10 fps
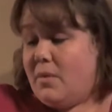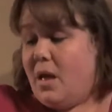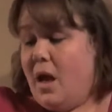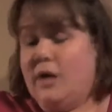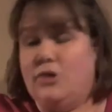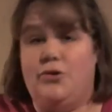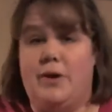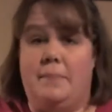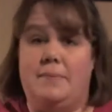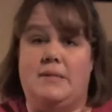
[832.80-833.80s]
on
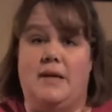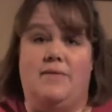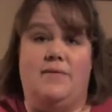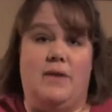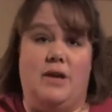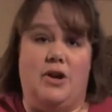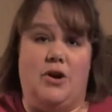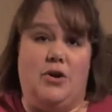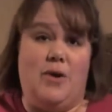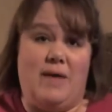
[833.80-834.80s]
trips, if you know
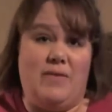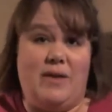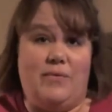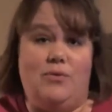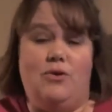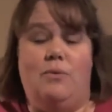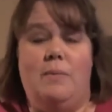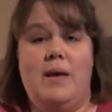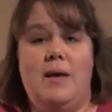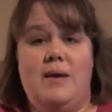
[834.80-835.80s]
you have enough room,
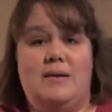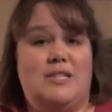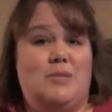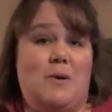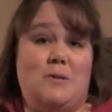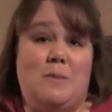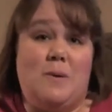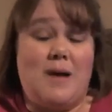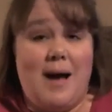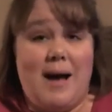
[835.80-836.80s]
disposable
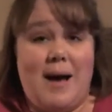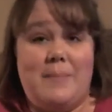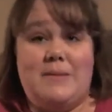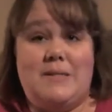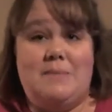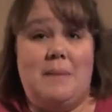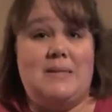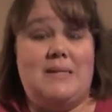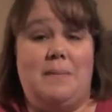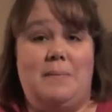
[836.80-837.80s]
cups, maybe
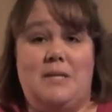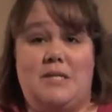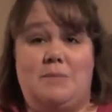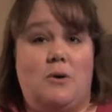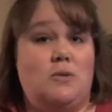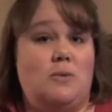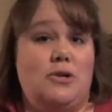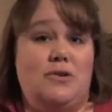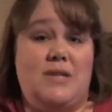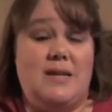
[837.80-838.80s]
some disposable
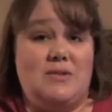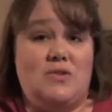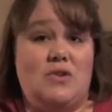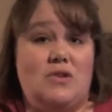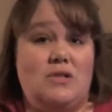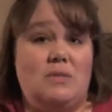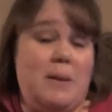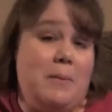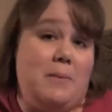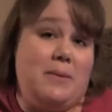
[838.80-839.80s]
utensils,
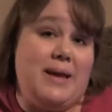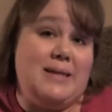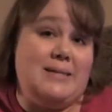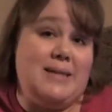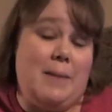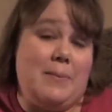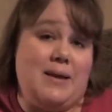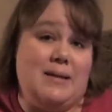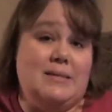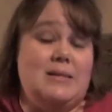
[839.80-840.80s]
paper plates,
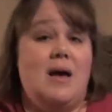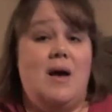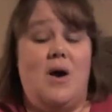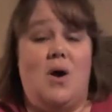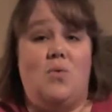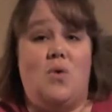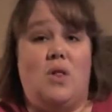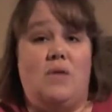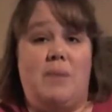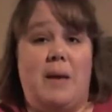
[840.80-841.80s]
napkins, a roll
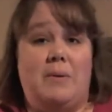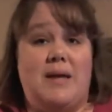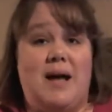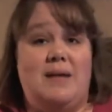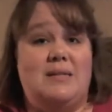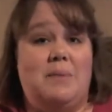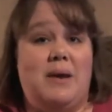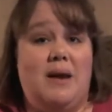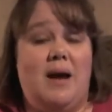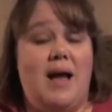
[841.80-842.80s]
of paper towels
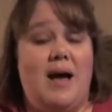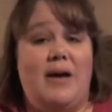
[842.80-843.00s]
depending on how you're